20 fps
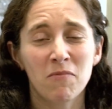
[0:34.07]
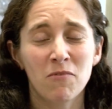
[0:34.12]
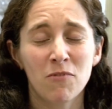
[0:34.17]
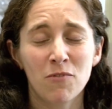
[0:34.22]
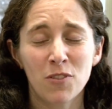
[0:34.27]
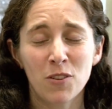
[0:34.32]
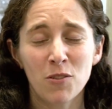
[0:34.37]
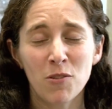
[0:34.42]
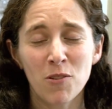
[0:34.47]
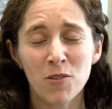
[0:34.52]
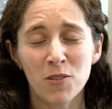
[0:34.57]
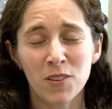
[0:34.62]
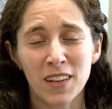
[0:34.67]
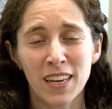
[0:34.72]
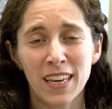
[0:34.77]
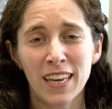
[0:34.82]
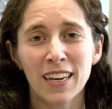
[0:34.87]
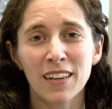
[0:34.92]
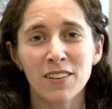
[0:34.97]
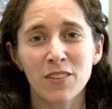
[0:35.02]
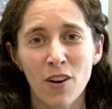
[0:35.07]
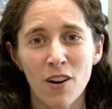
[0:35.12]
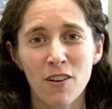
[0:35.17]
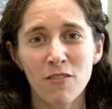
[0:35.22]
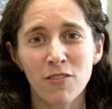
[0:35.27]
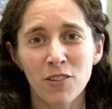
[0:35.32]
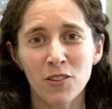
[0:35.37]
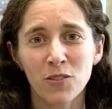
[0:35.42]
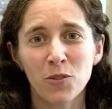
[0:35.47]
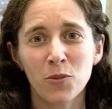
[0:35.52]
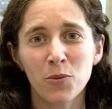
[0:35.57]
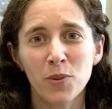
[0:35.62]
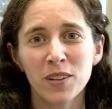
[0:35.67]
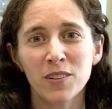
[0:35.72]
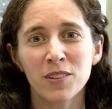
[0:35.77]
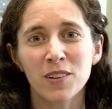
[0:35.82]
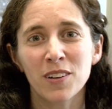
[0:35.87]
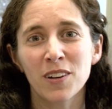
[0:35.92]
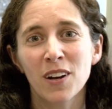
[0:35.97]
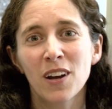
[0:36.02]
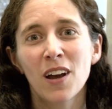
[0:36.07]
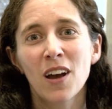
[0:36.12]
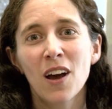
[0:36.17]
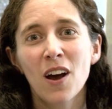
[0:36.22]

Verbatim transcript: furor that kicked off on Twitter